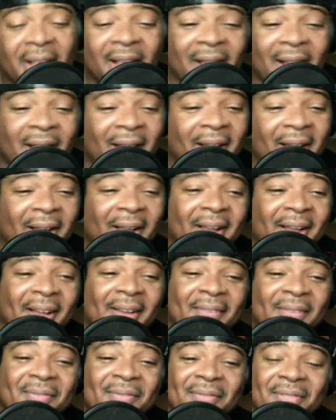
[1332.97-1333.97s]

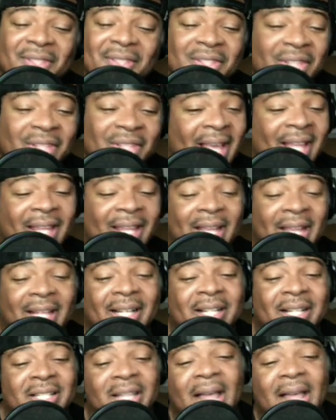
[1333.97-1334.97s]
So yeah, like,
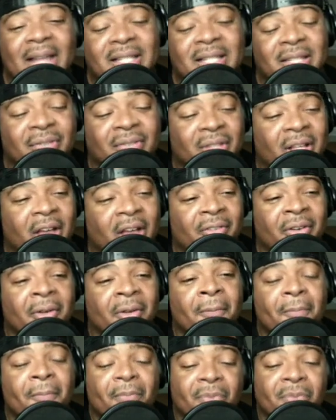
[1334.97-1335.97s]
there's a lot of stuff to cover.